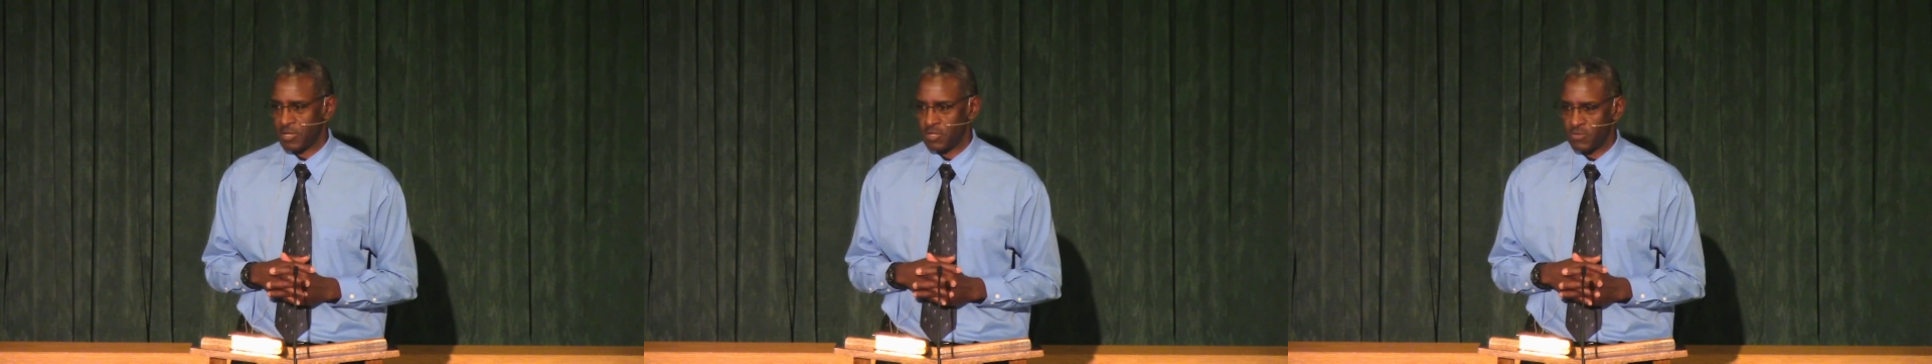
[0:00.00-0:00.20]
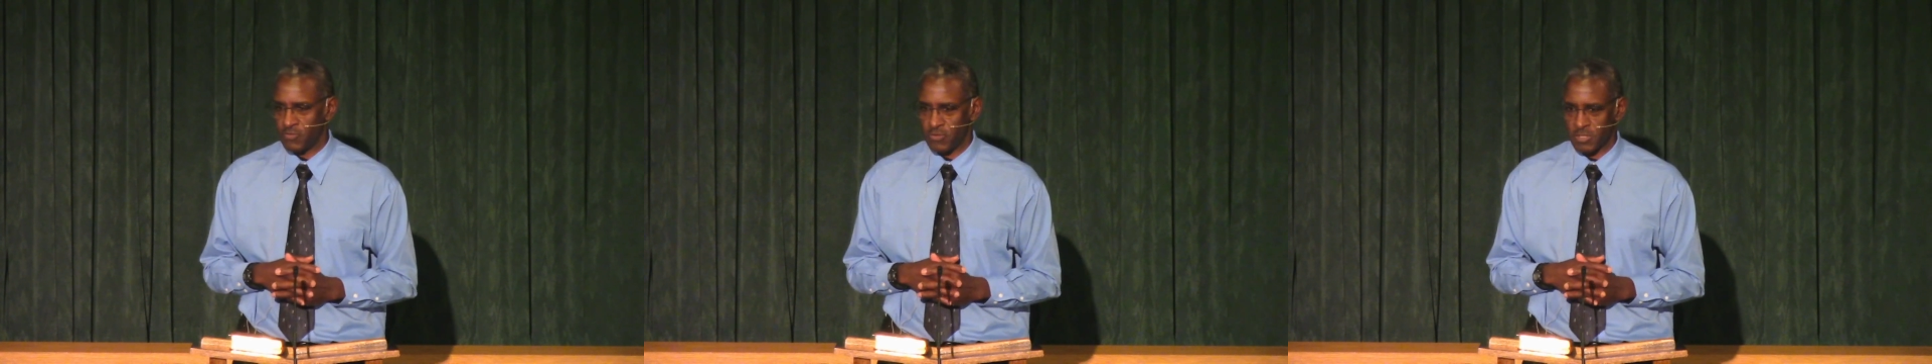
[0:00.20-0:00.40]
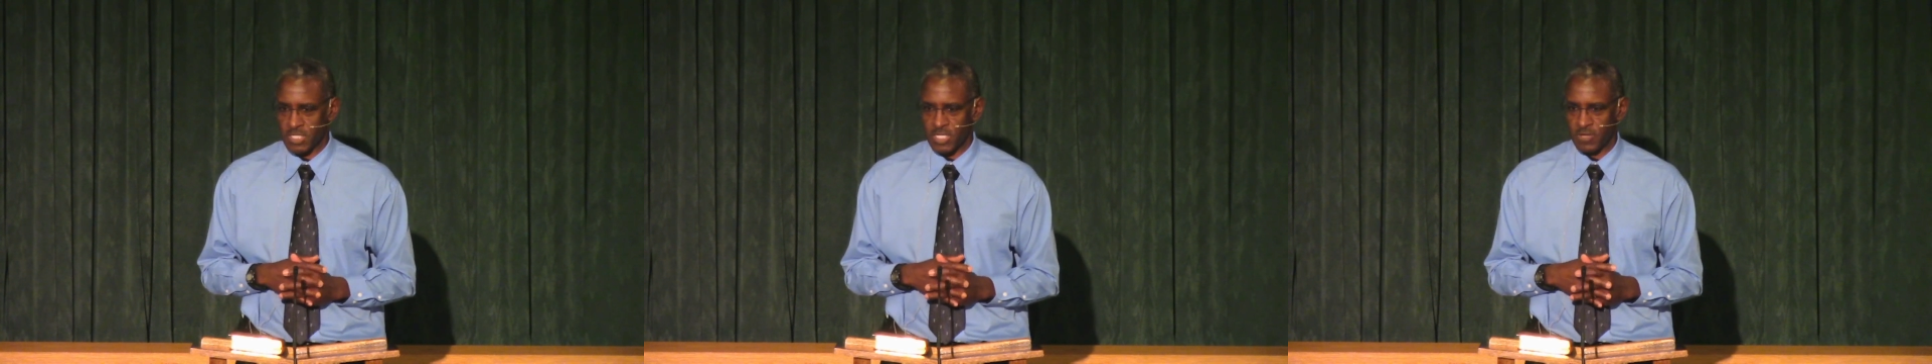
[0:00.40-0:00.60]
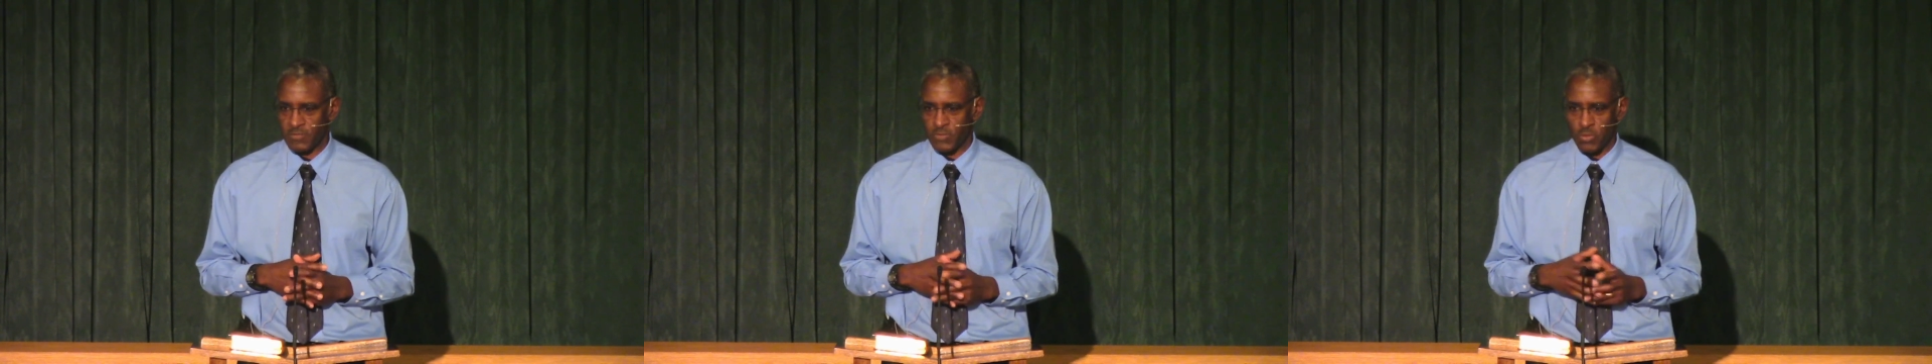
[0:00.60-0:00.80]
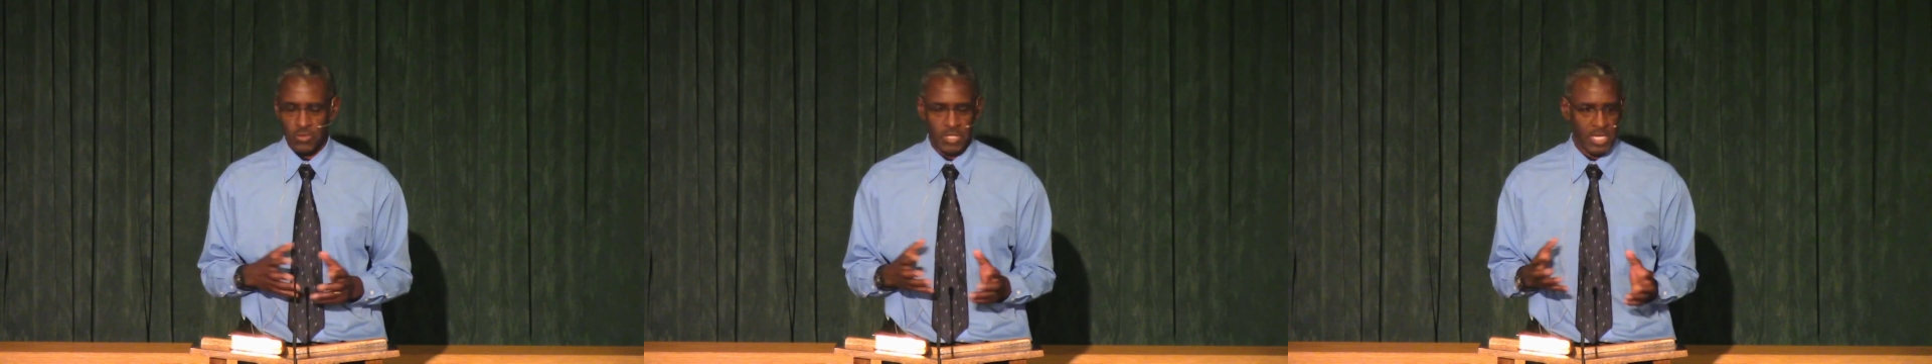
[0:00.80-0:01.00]
University
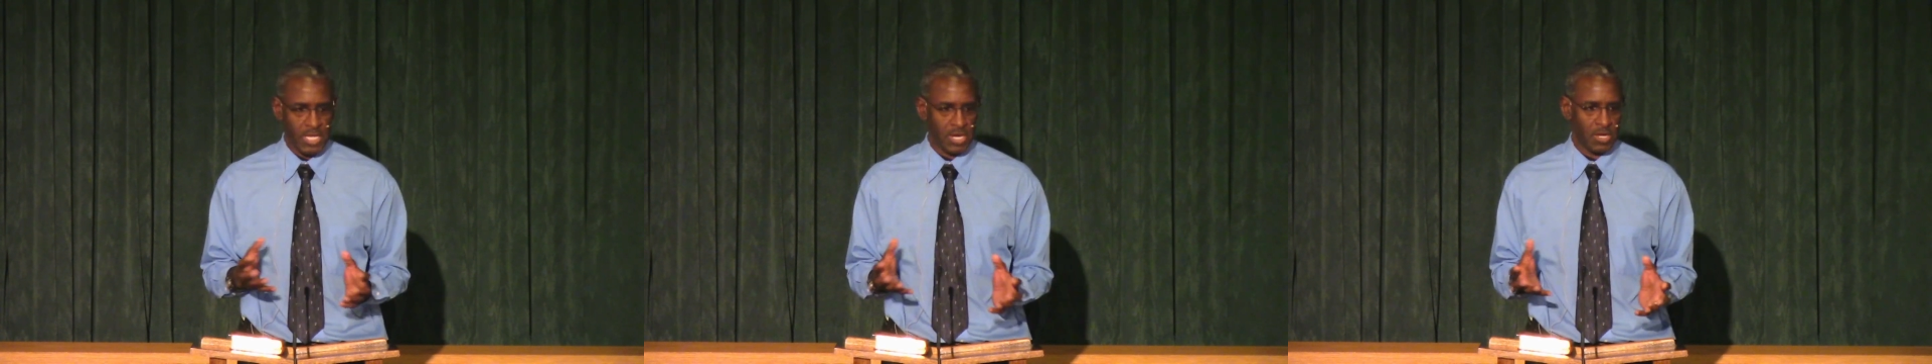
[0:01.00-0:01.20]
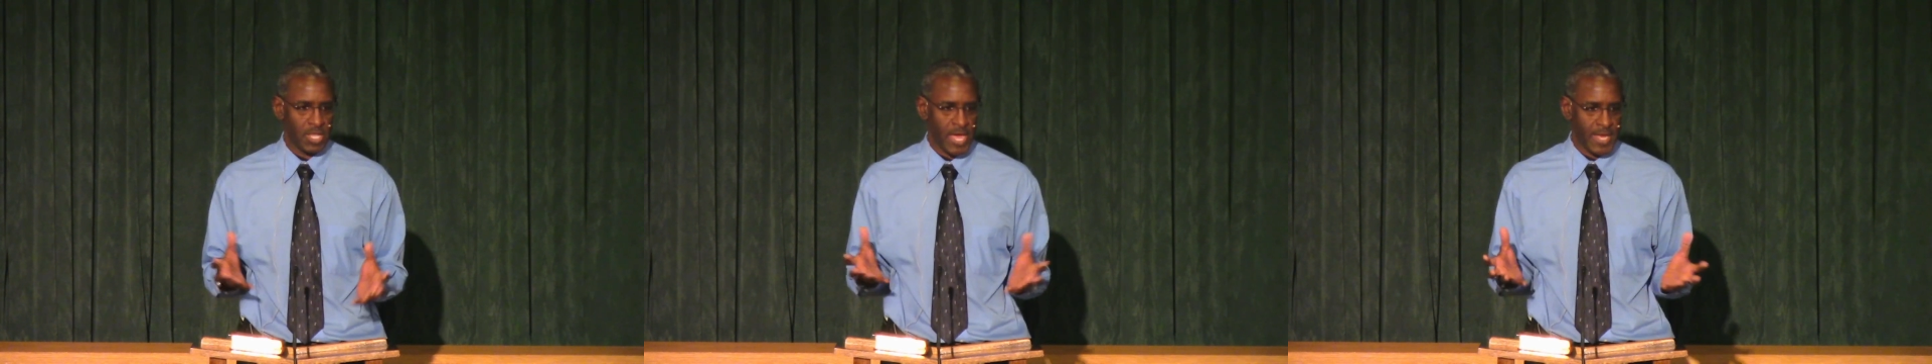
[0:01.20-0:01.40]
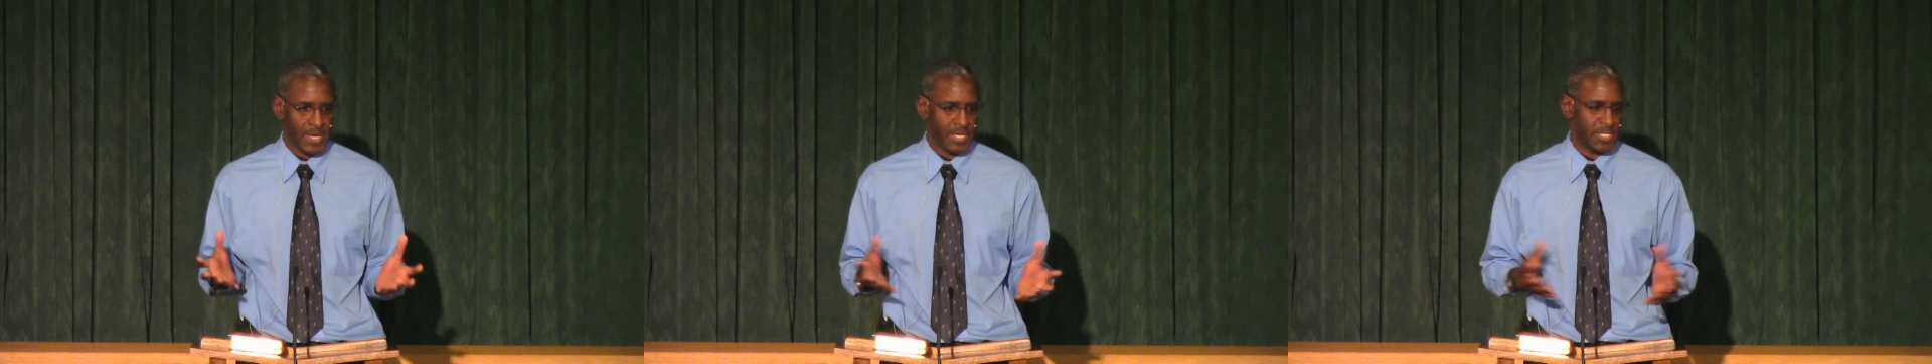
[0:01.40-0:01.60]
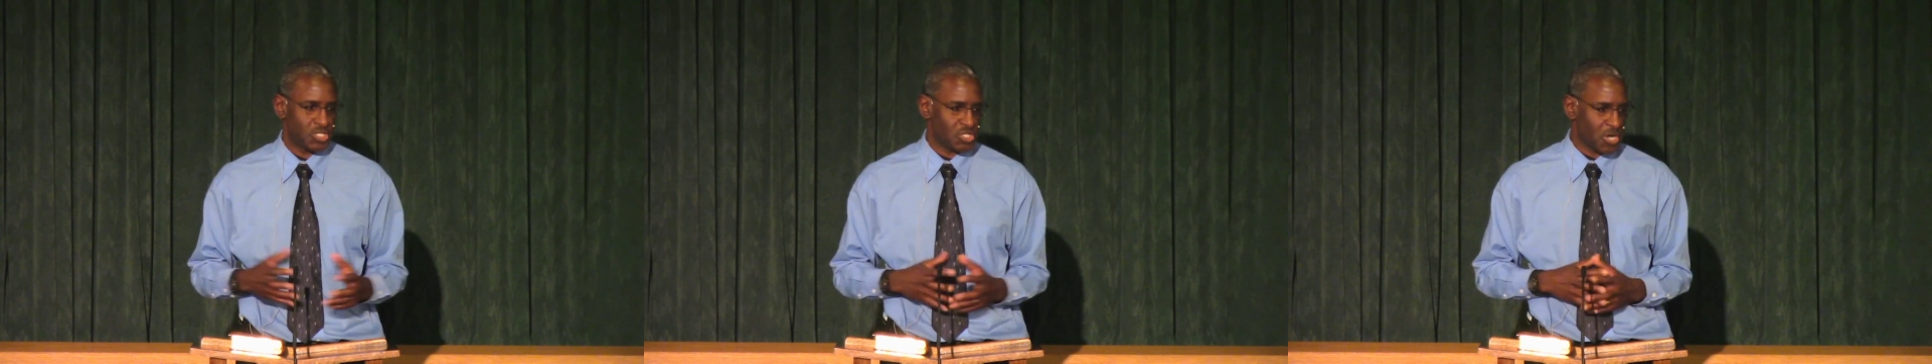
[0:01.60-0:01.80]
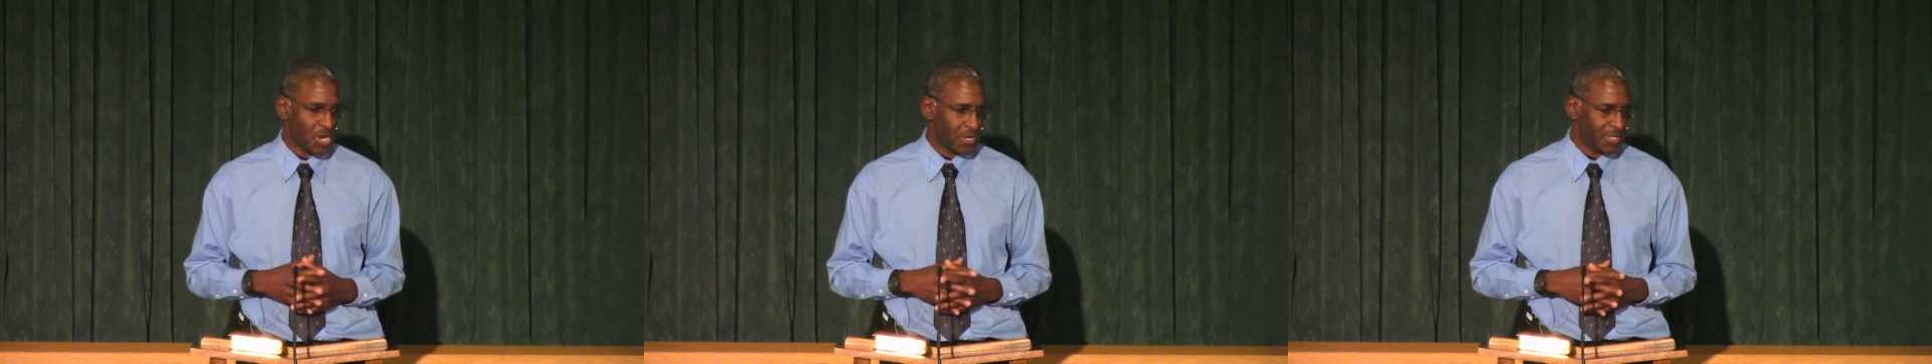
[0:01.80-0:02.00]
of North Carolina in
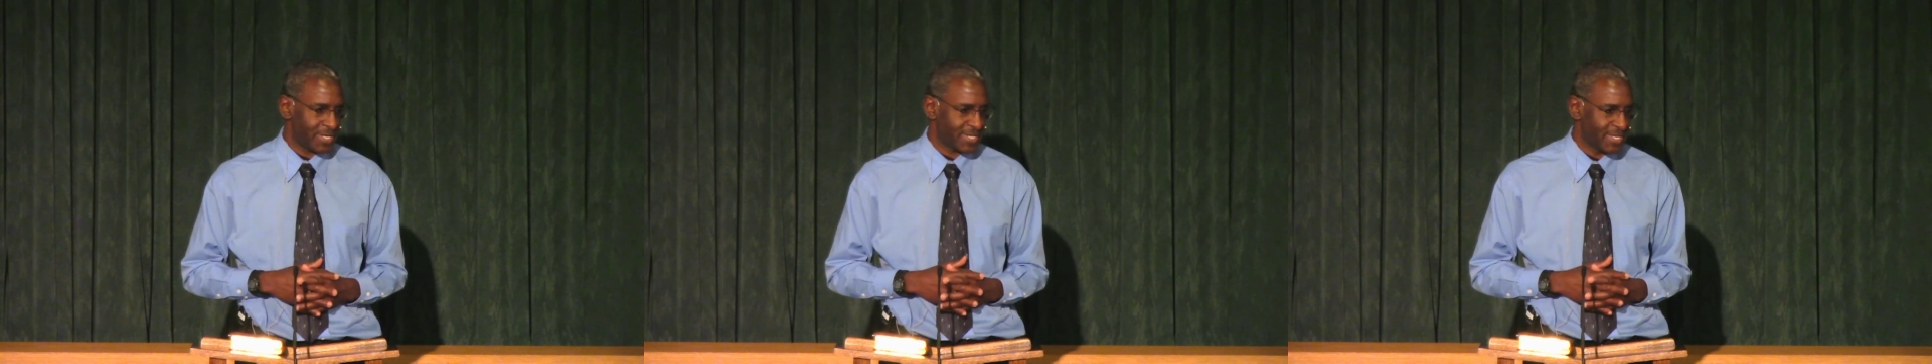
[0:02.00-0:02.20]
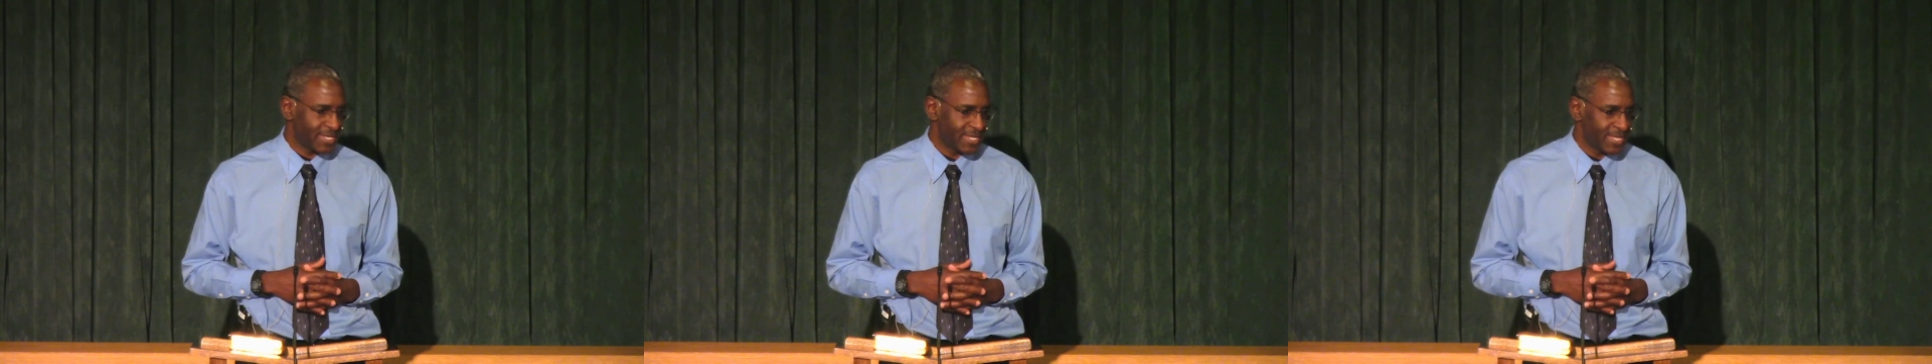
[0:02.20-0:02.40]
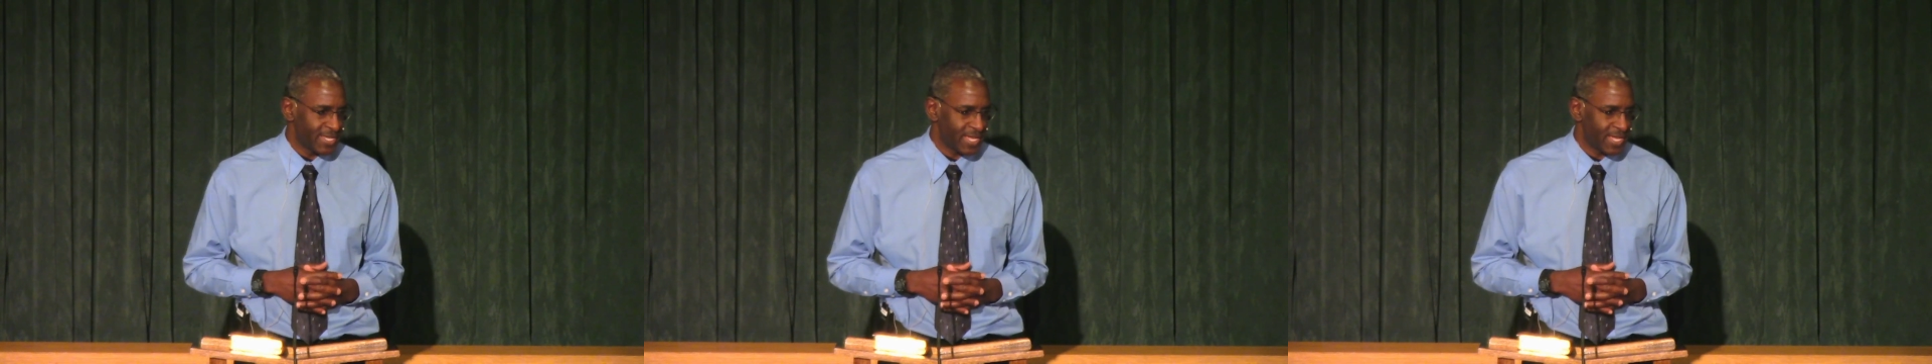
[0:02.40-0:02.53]
Charlotte.